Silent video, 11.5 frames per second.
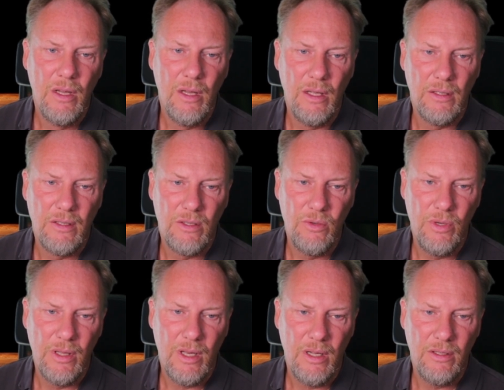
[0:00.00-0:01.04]
It's
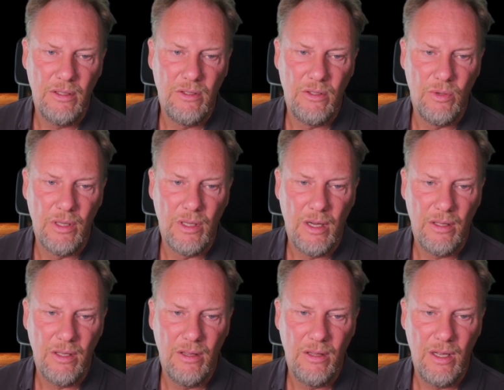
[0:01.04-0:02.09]
doing that,
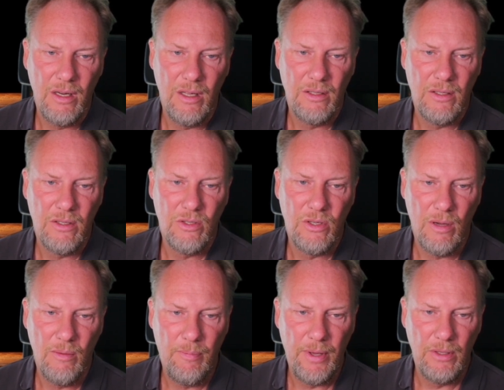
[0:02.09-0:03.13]
and then it's
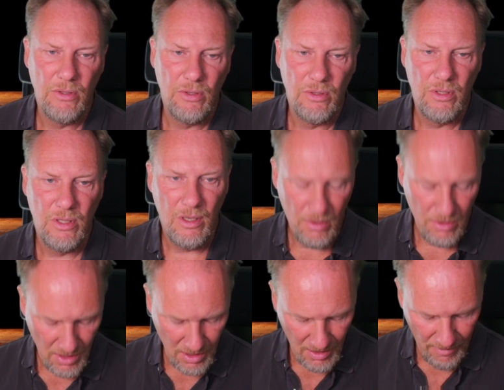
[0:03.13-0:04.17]
jumping to
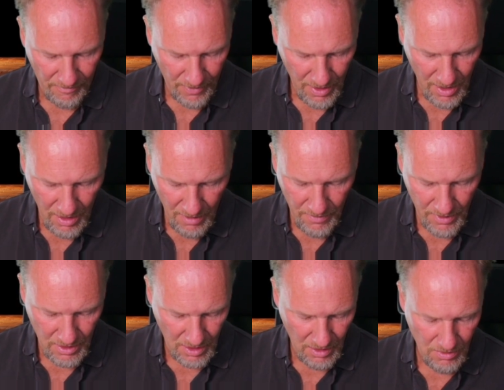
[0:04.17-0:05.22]

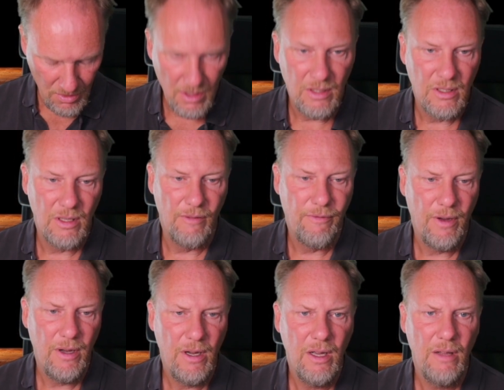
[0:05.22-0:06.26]

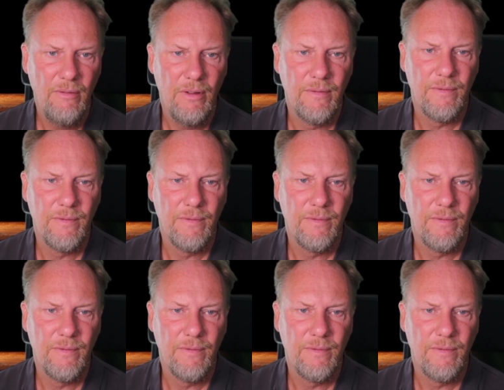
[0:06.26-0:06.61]
CO65.